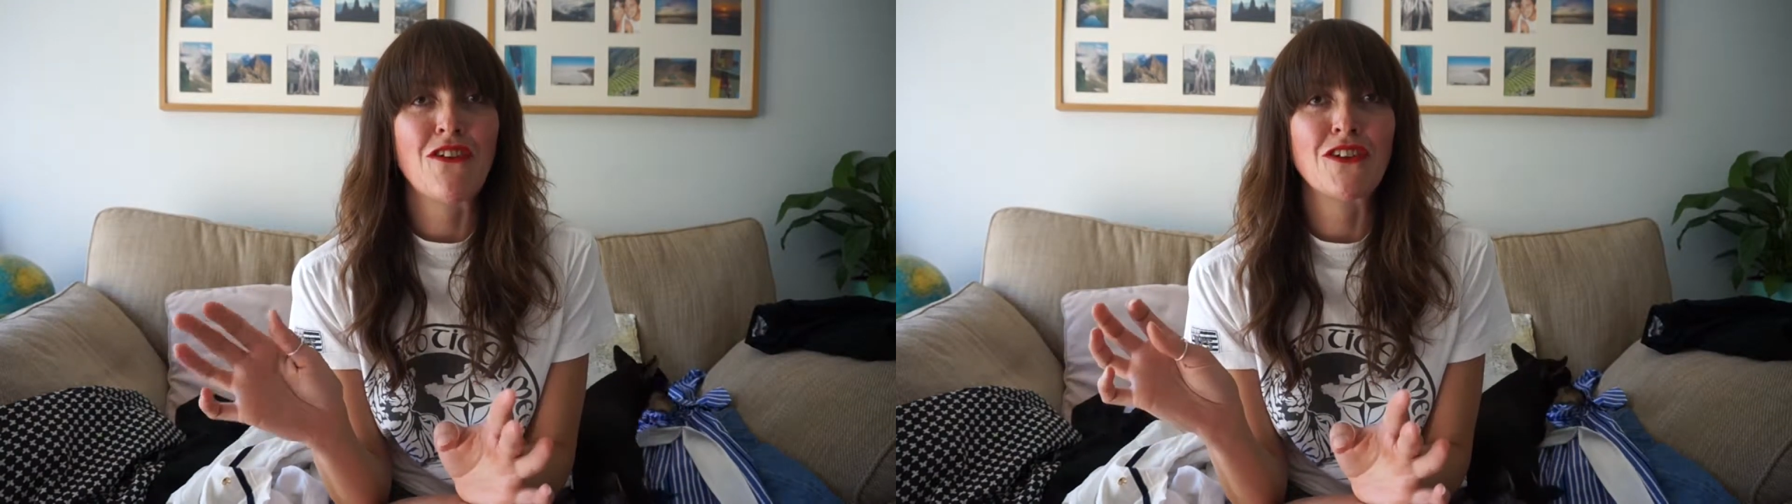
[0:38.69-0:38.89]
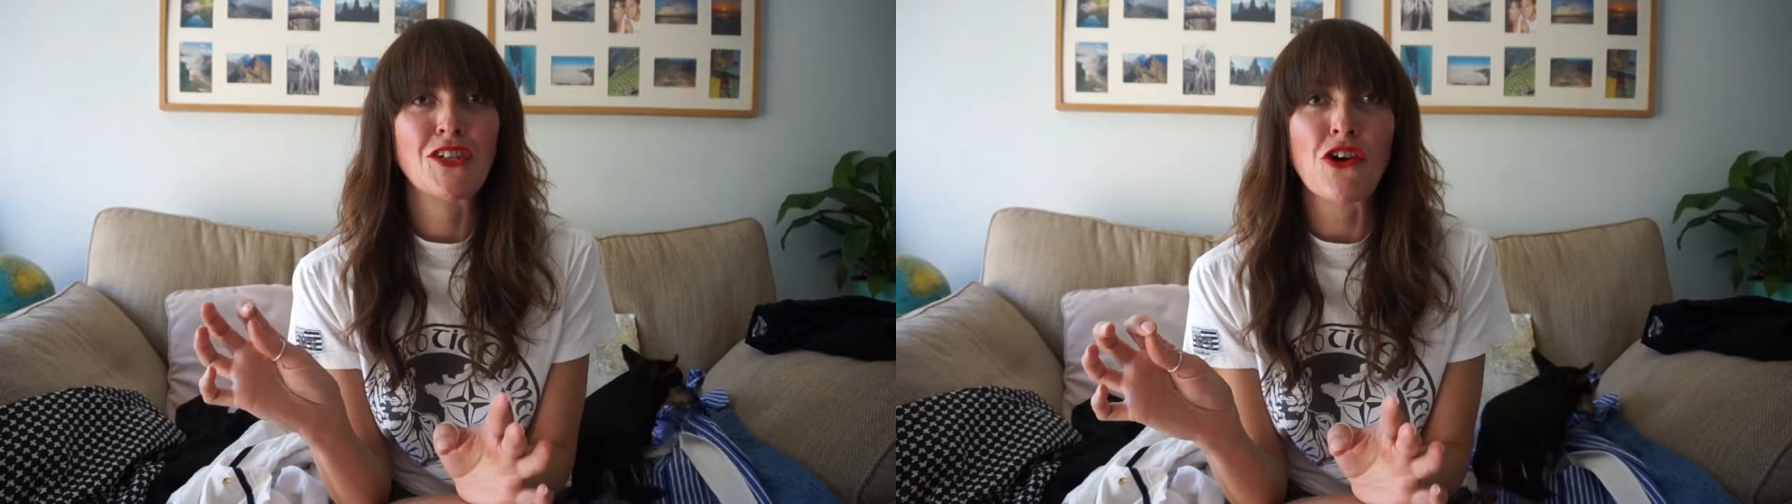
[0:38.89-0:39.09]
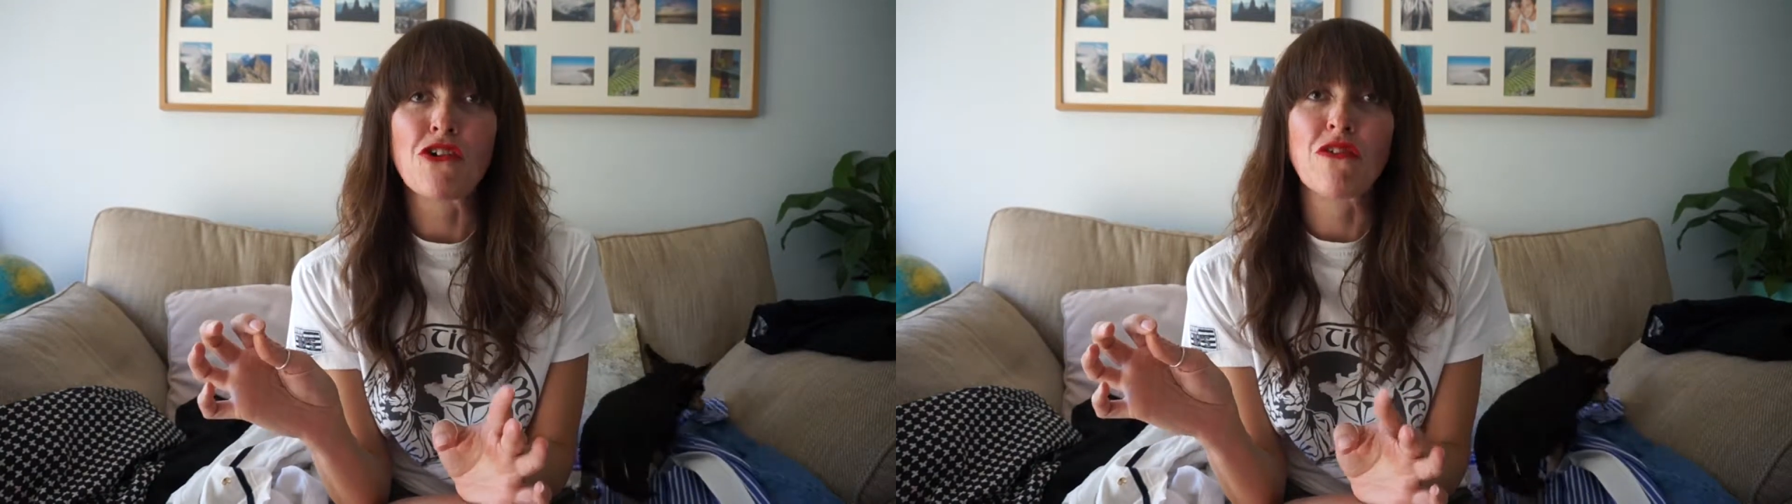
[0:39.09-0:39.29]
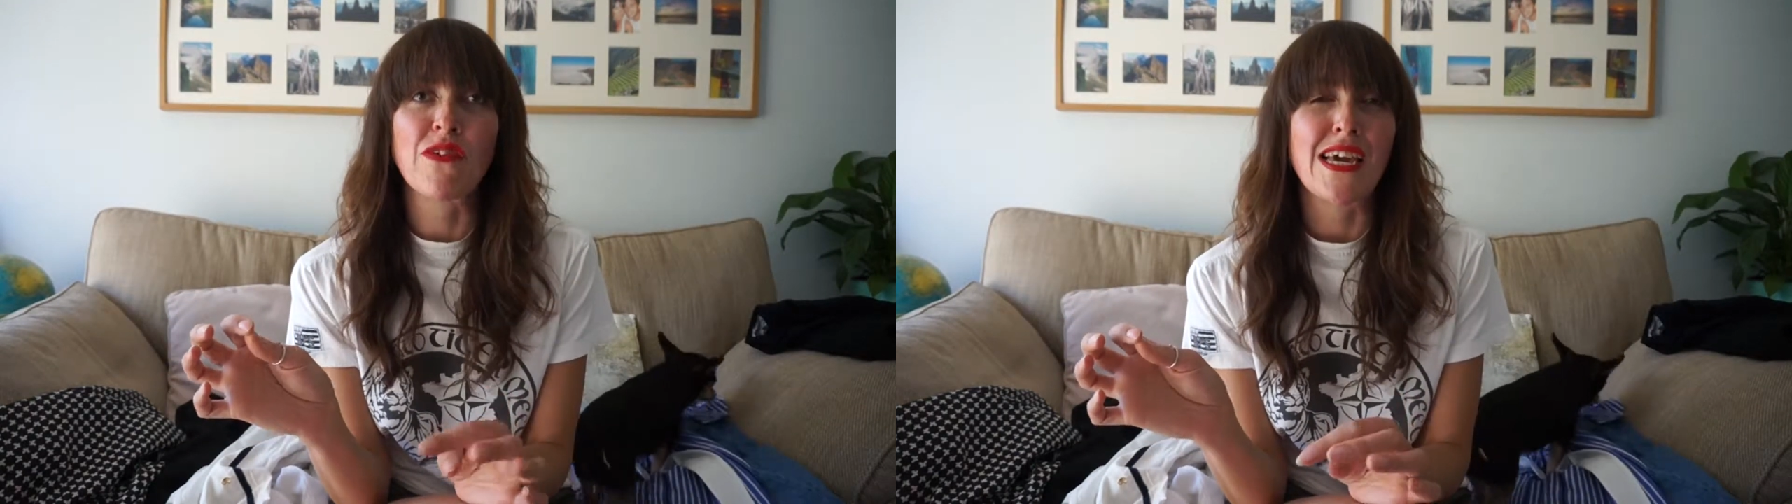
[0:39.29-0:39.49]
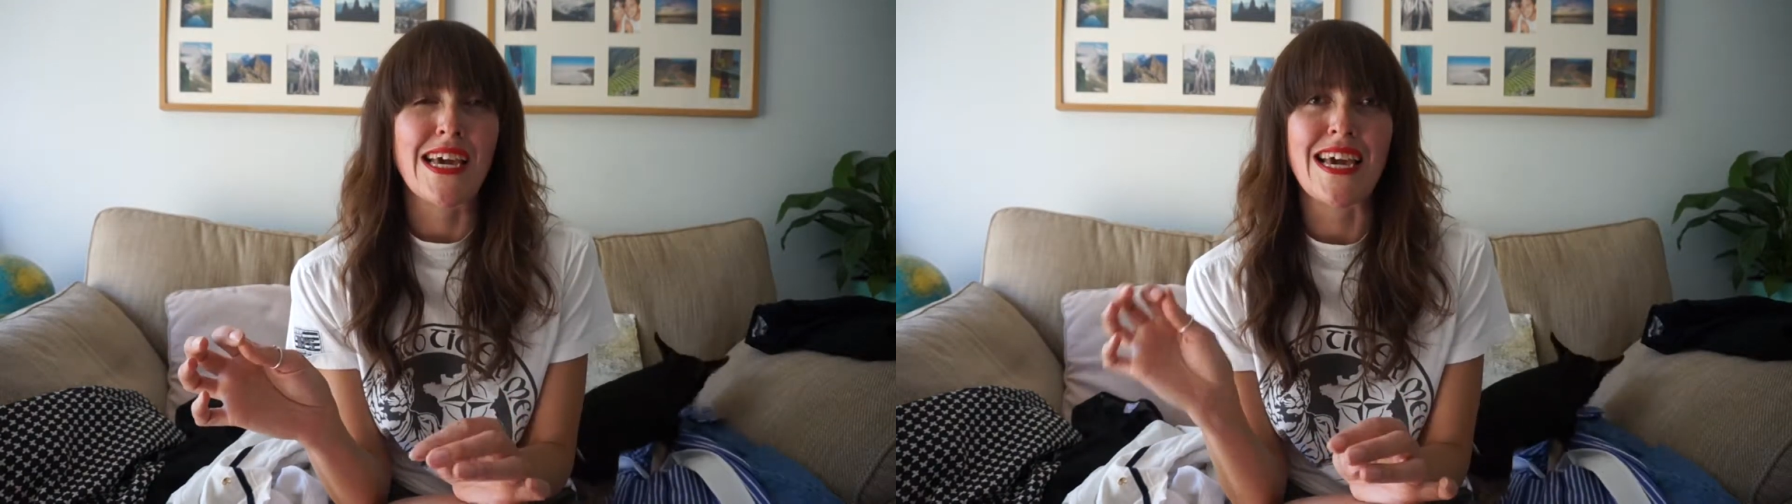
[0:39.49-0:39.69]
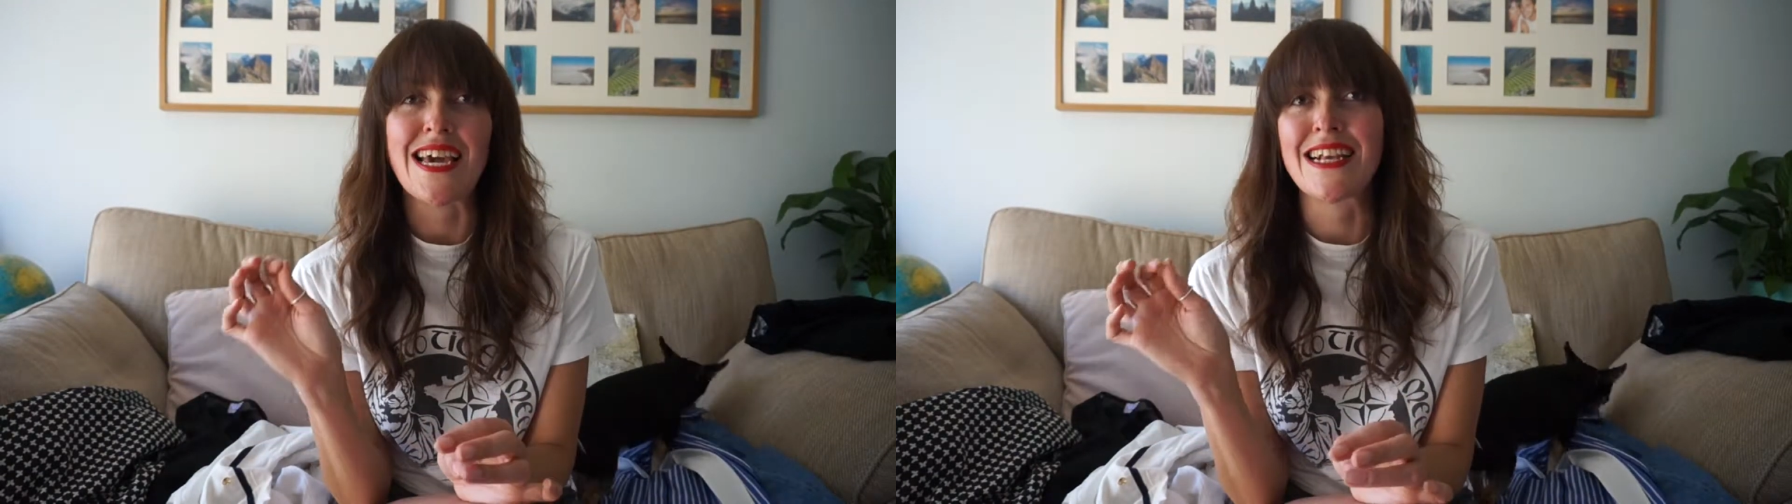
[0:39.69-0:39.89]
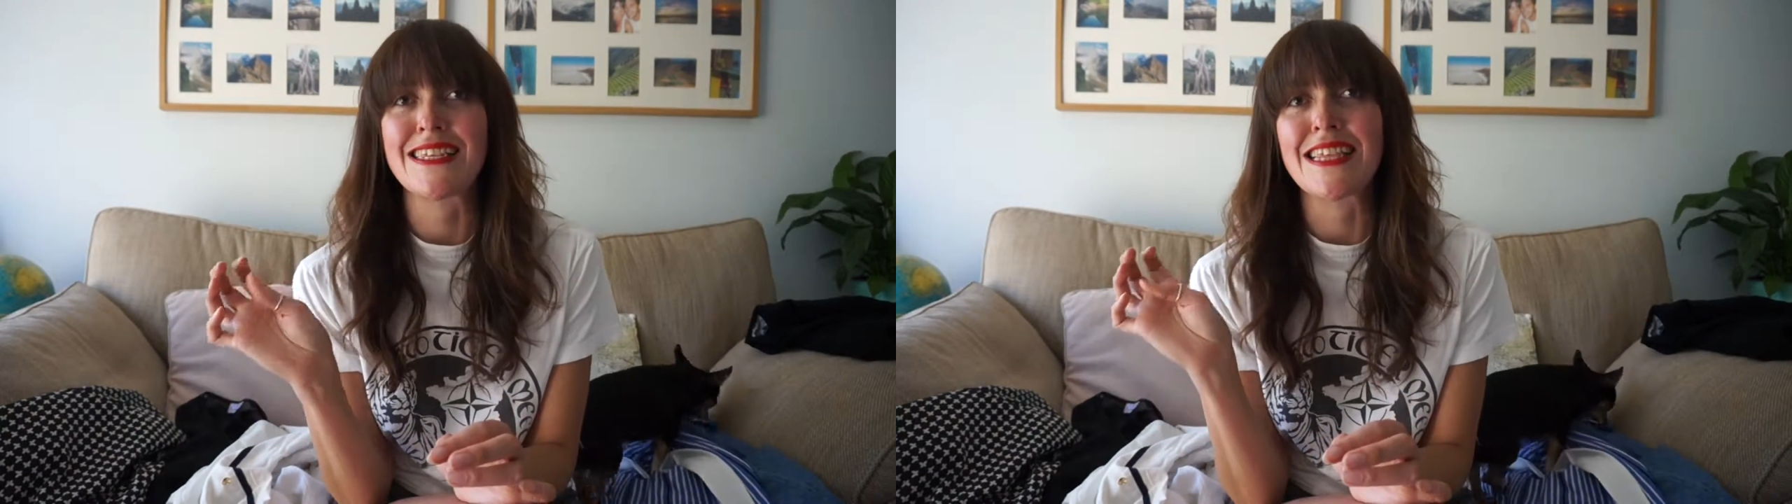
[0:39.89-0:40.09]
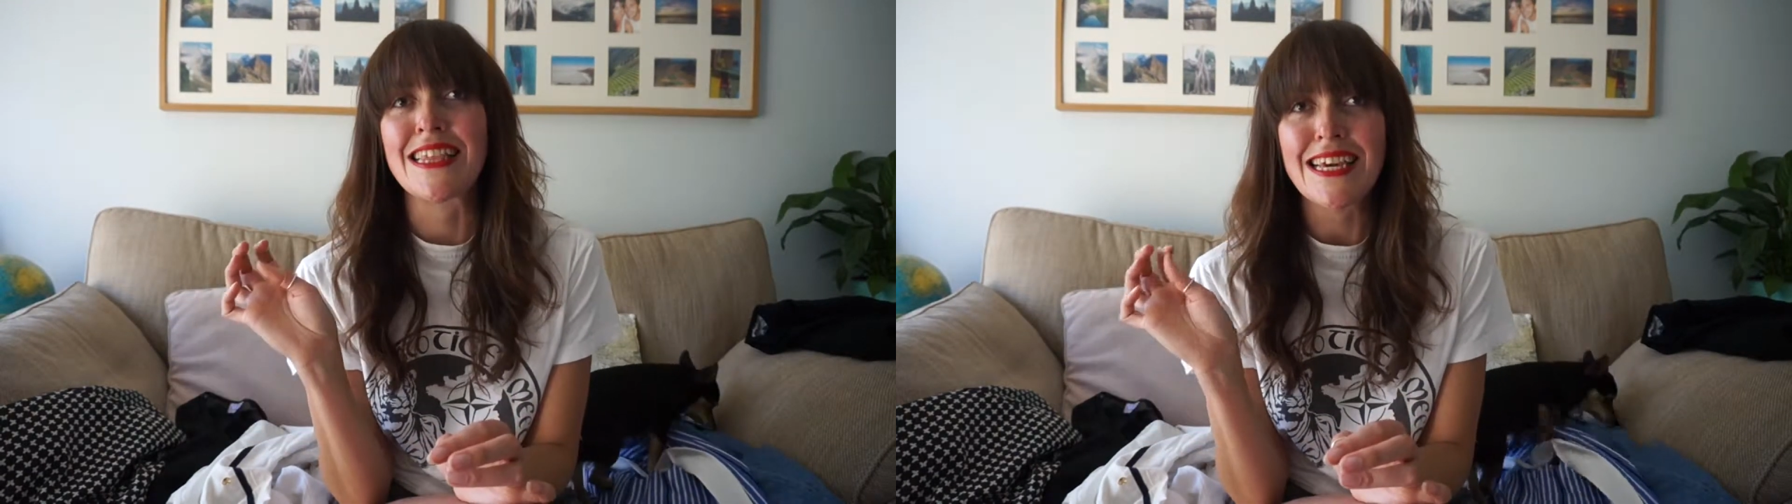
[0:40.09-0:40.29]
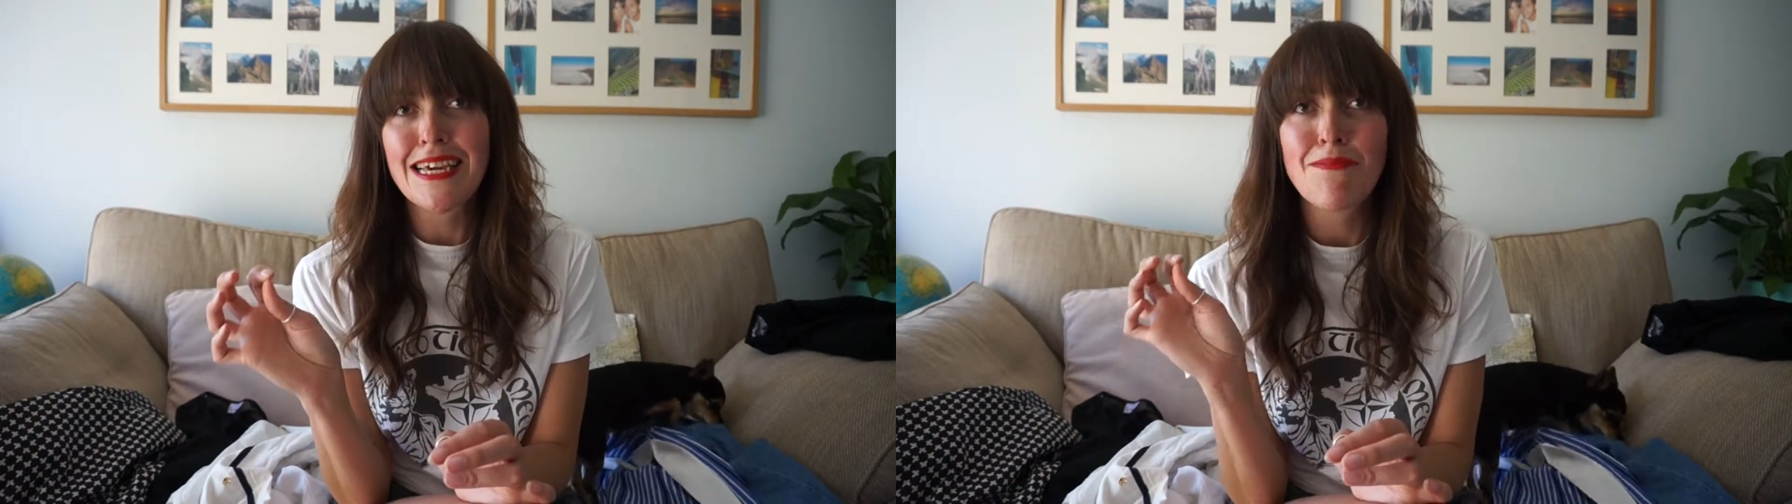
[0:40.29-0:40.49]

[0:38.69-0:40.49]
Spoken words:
photography is the